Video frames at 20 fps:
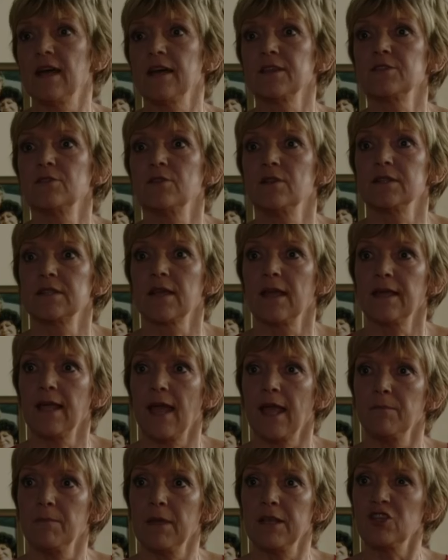that as soon as I
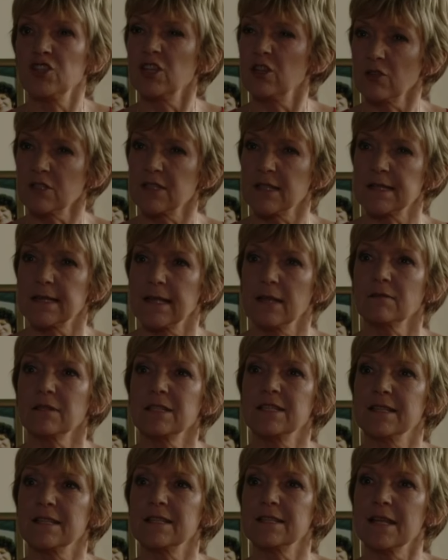came in. She looked as
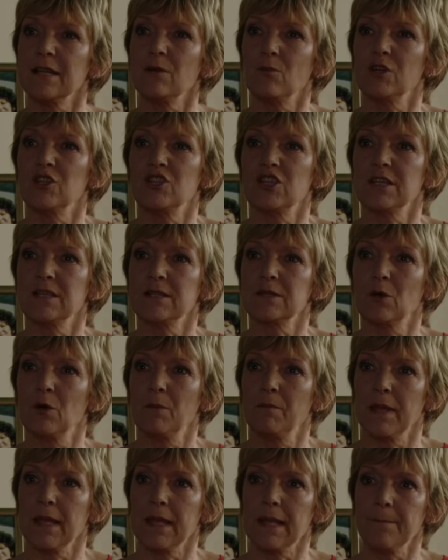guilty as sin when she
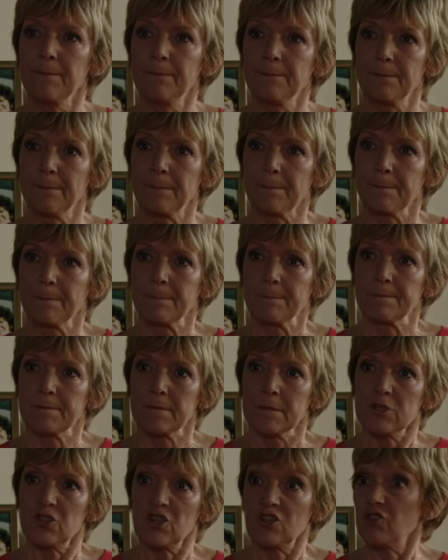saw me.
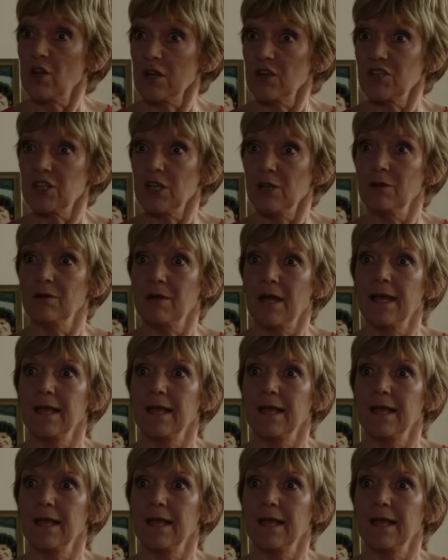She drugged you,